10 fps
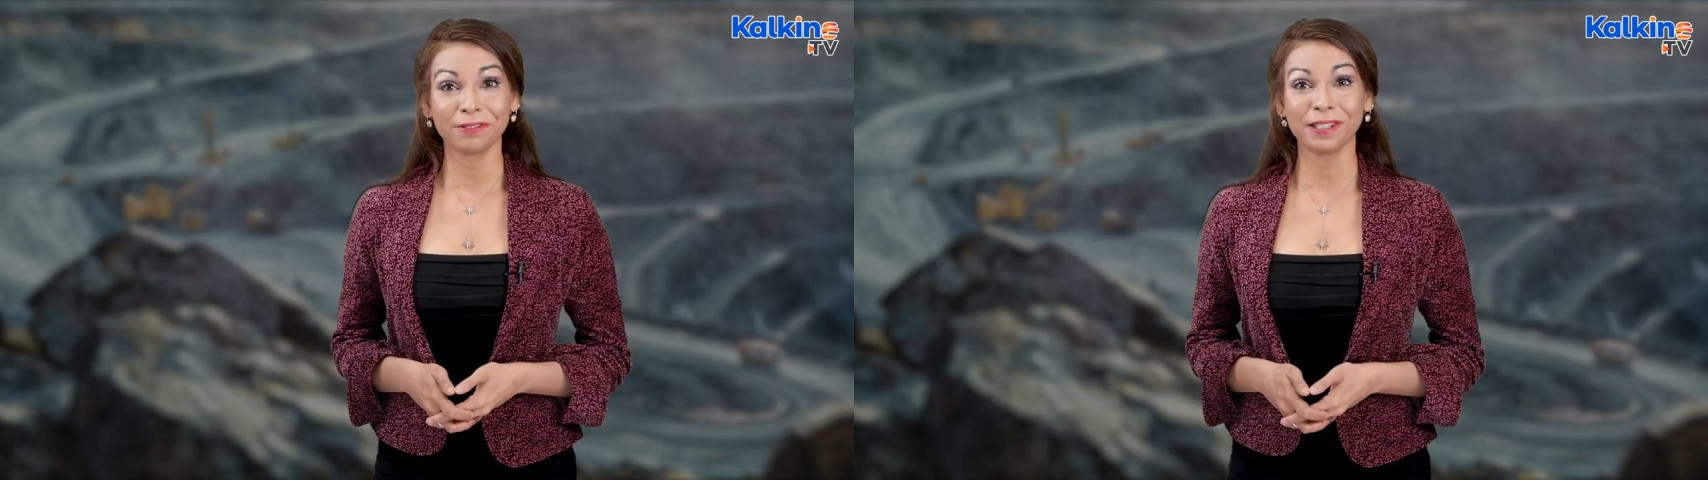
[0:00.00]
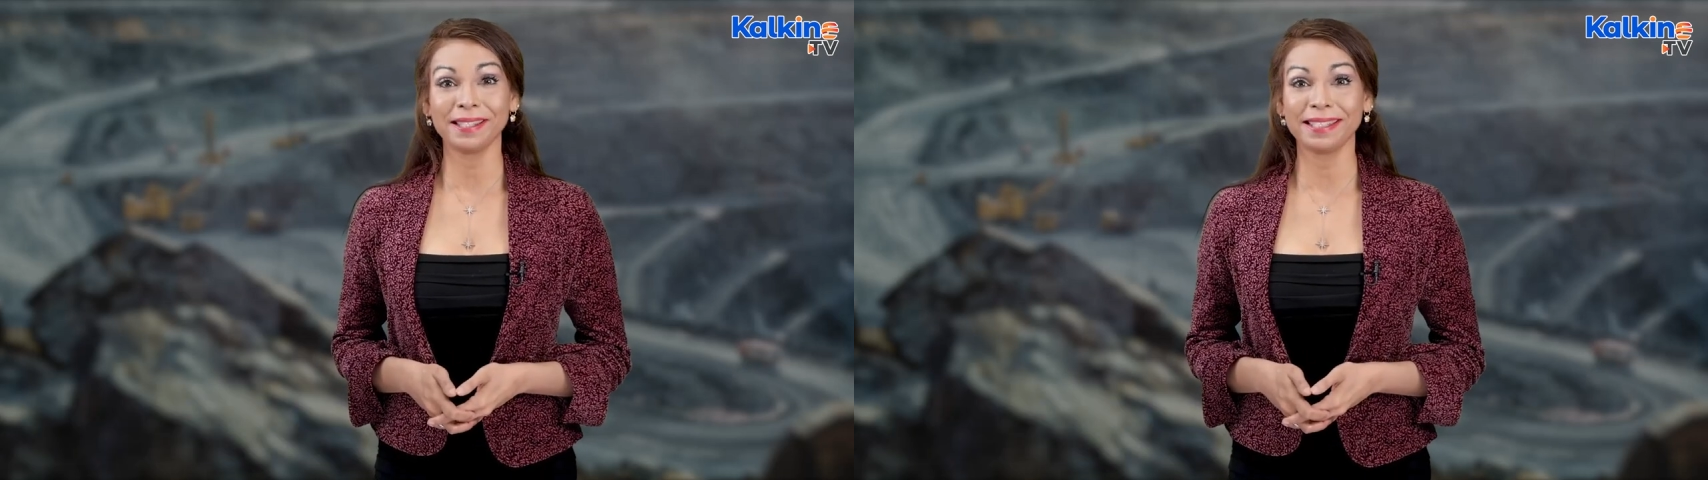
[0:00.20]

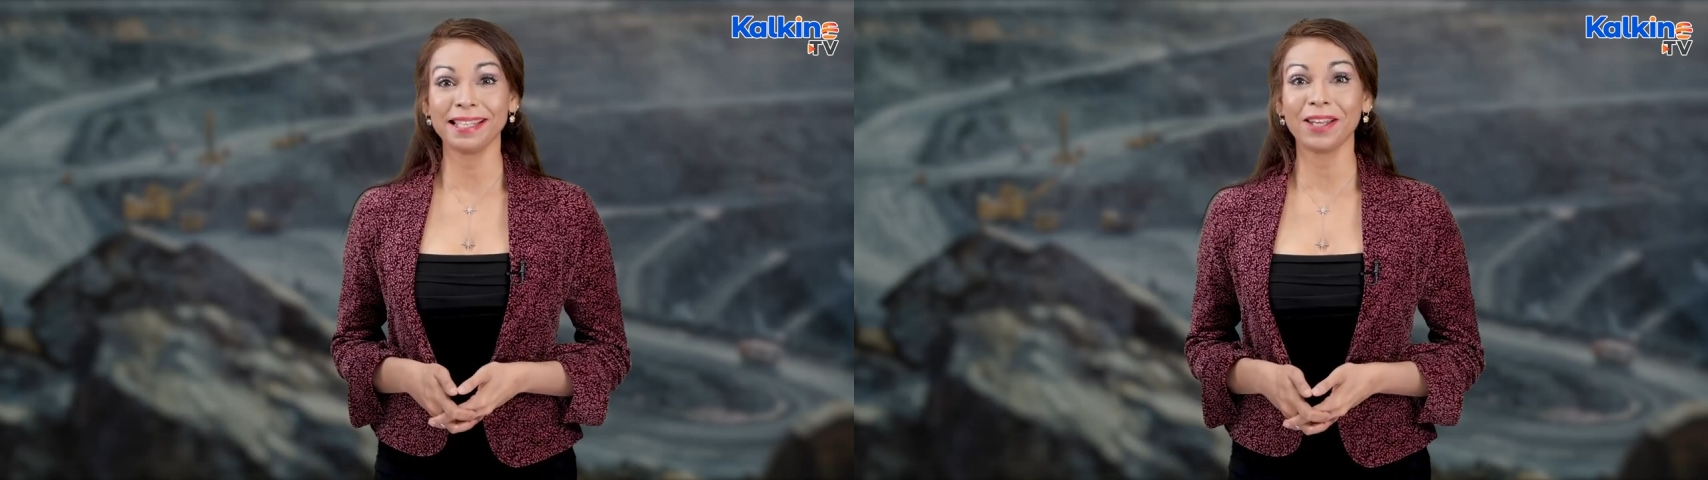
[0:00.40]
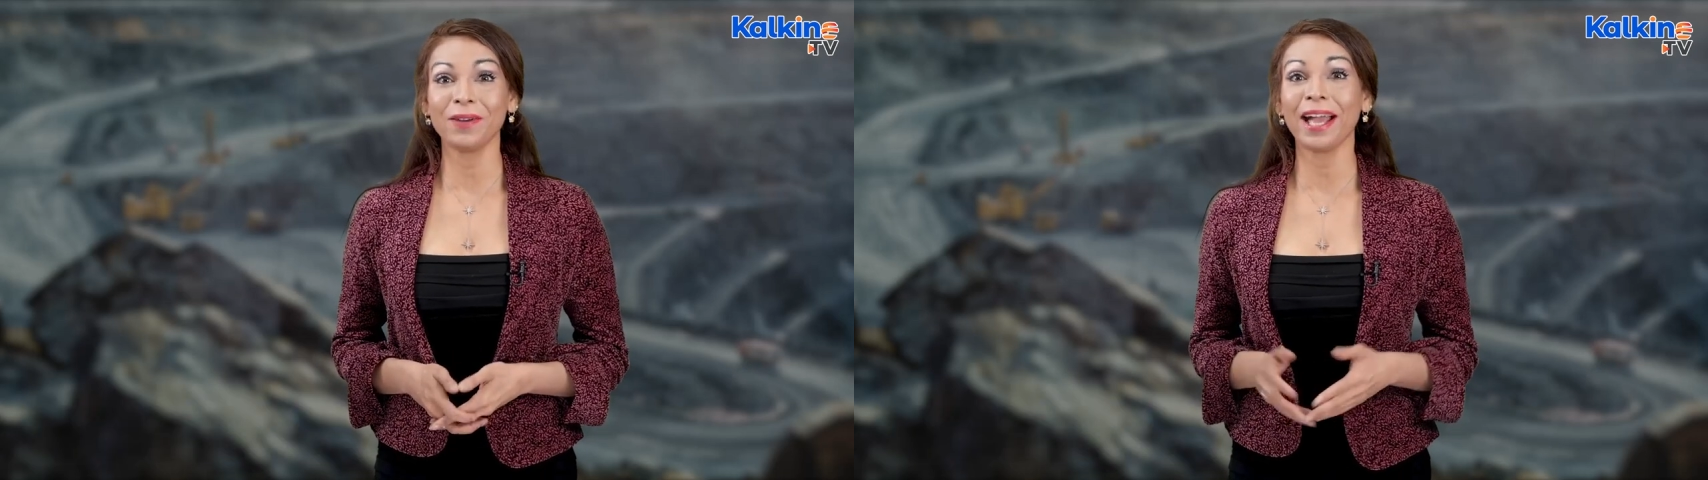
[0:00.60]

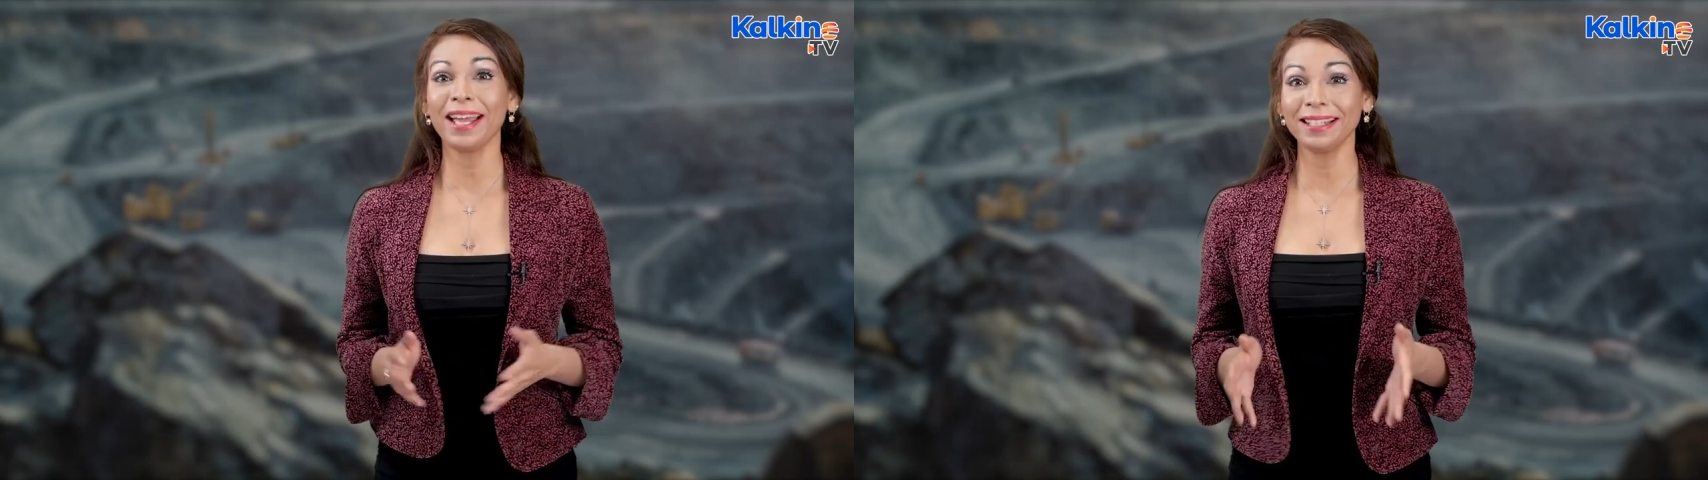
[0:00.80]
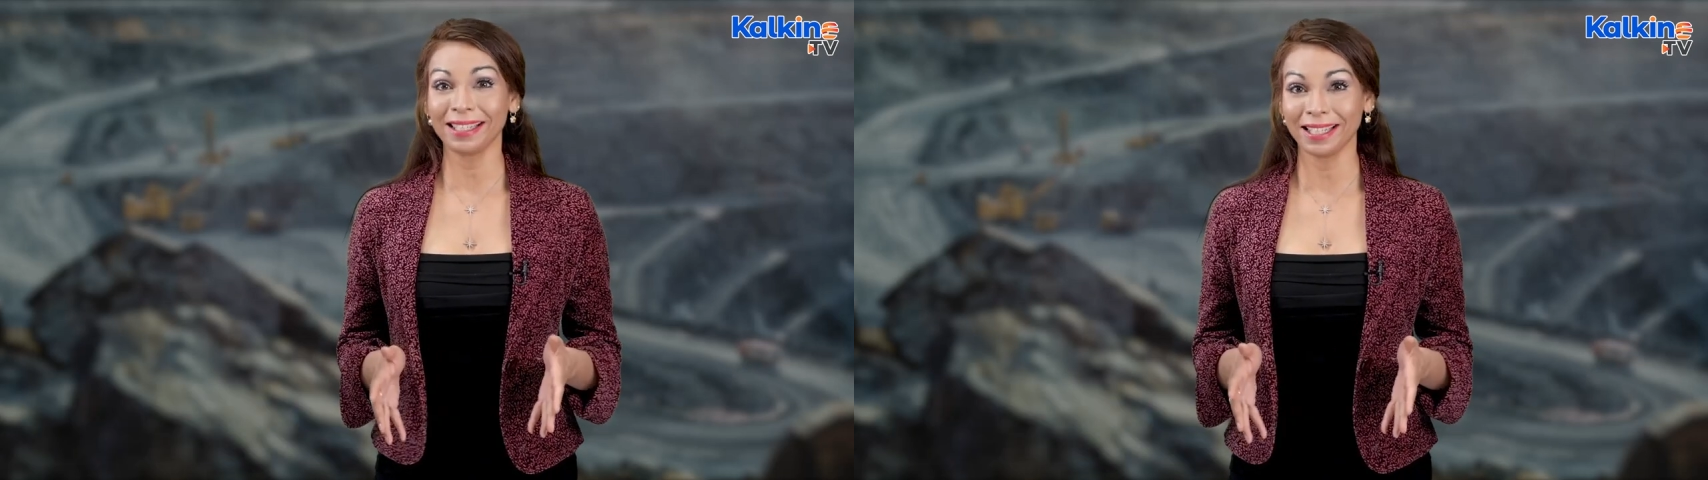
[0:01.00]
Fresnillo,
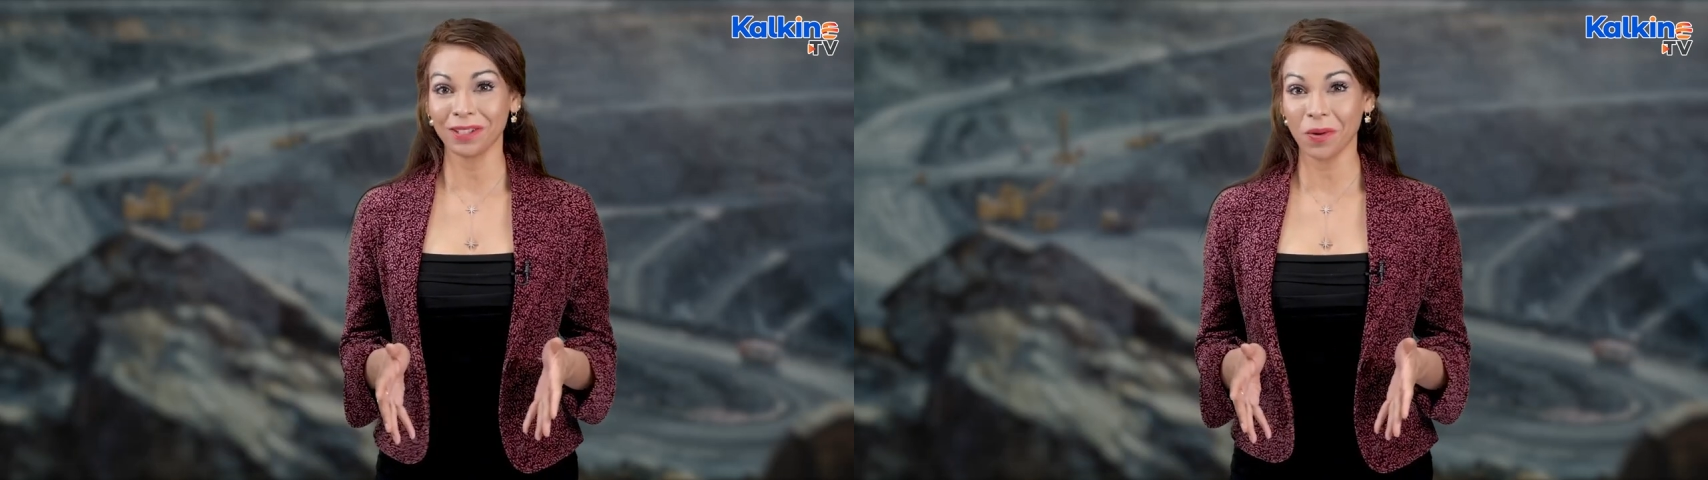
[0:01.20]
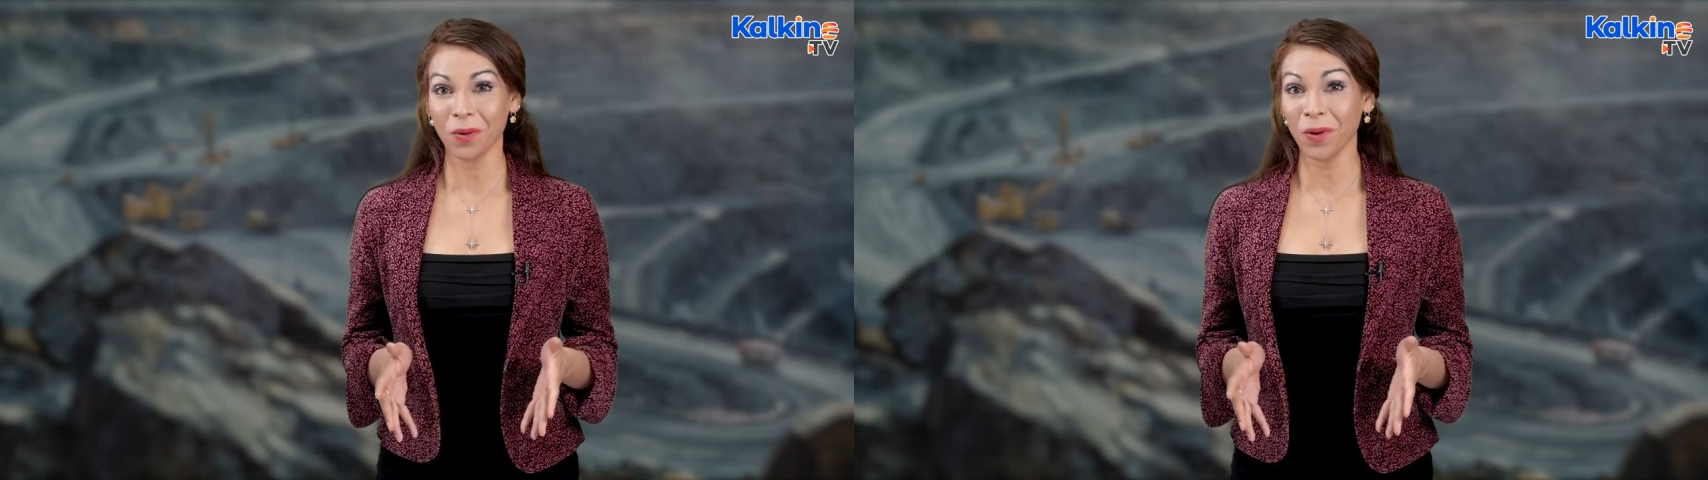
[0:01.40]
and
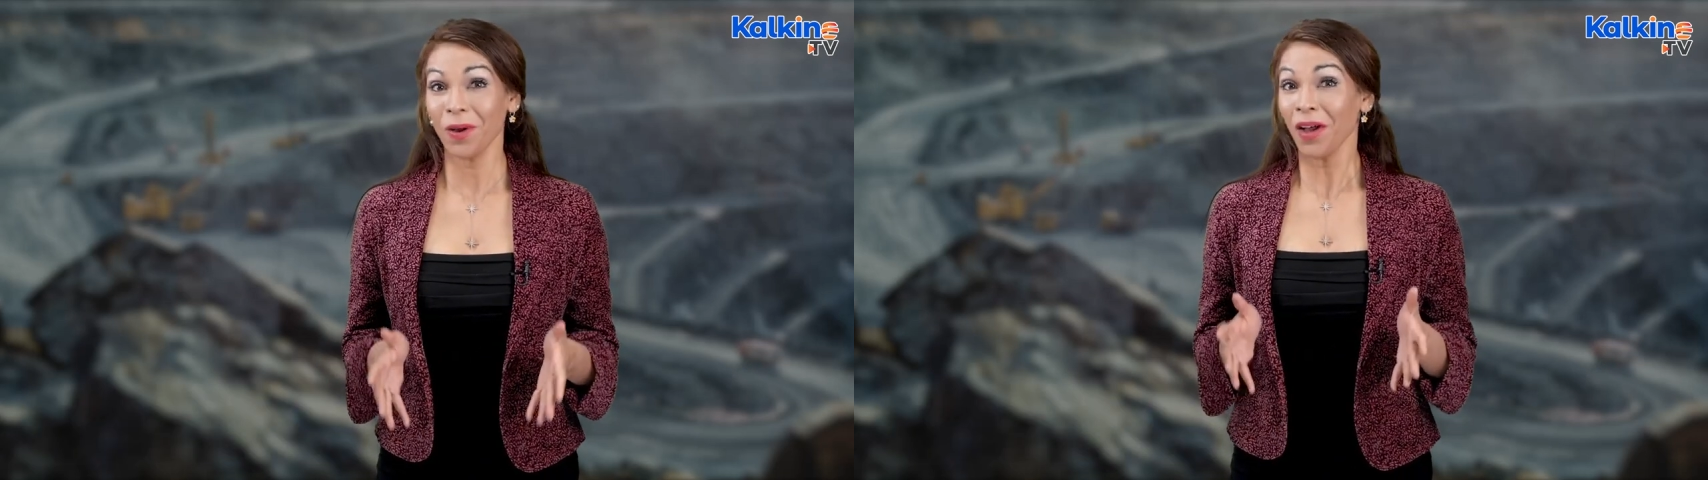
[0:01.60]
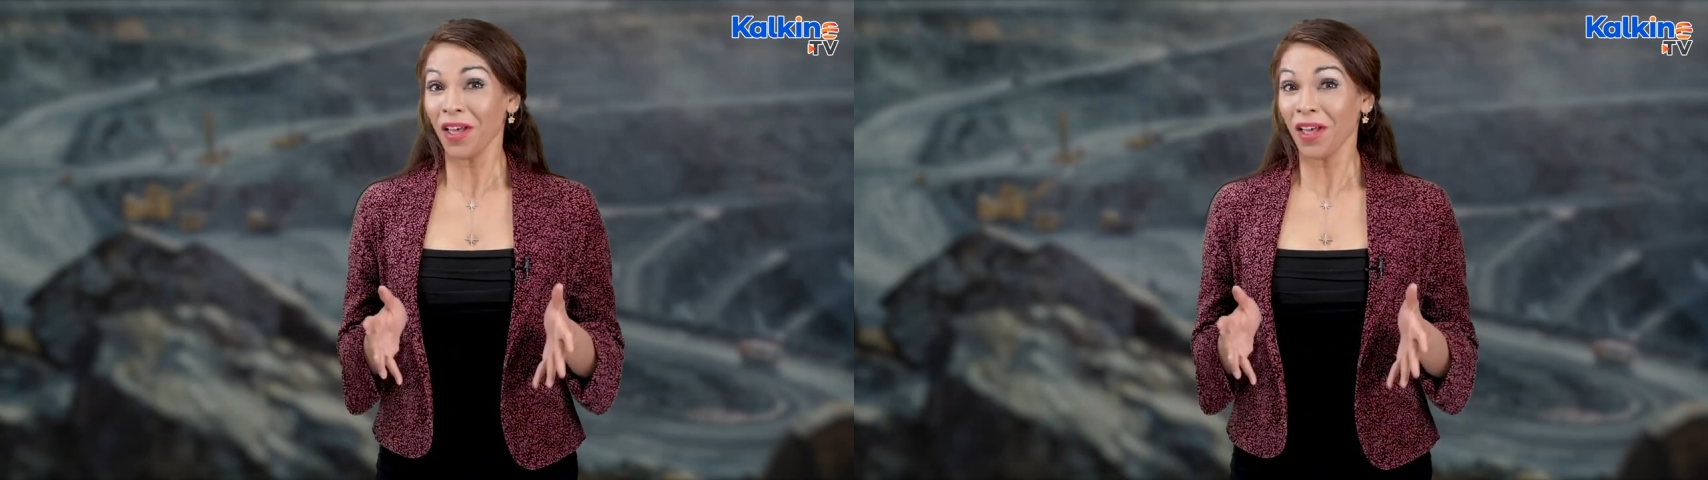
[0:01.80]
Glencore,